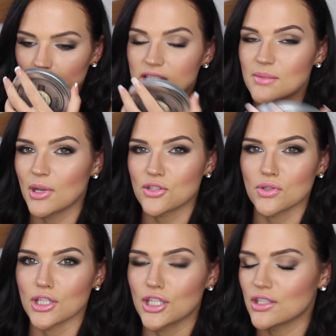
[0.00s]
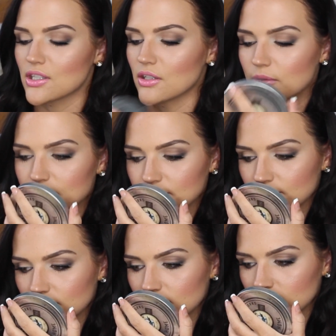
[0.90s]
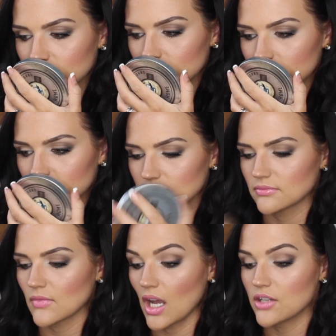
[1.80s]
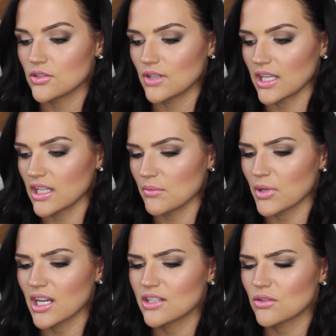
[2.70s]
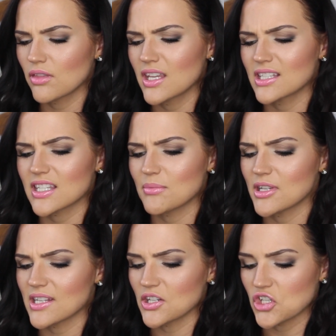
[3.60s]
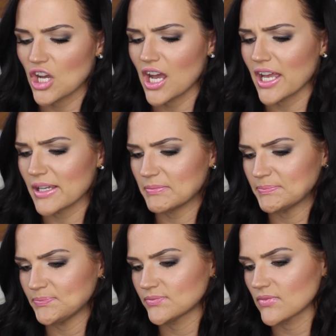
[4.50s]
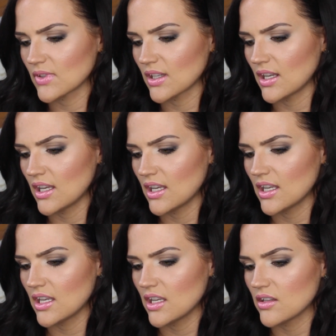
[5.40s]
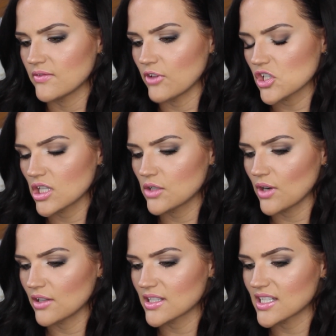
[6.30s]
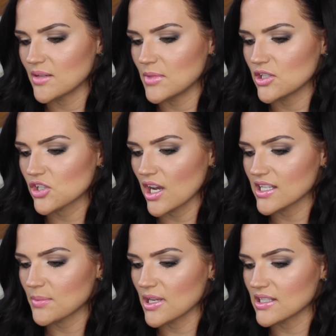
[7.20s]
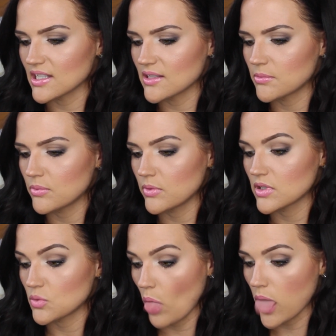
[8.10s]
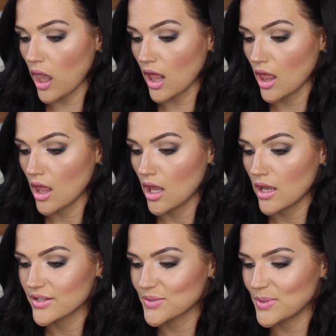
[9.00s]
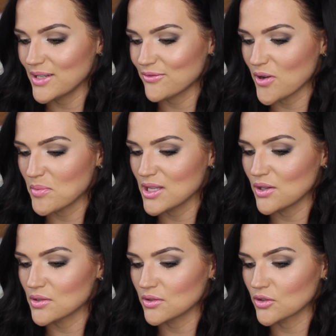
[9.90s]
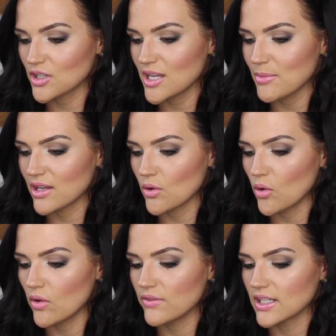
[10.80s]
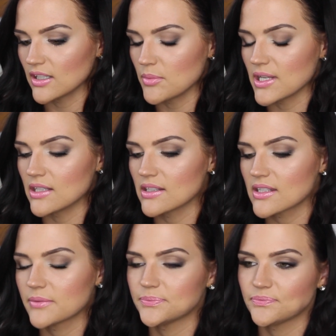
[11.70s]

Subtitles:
It smells really good, too. I do like it, but I don't think it smells like chai. Freshly ground cinnamon, chai spices, sweet foamy local cream, and whole vanilla beans.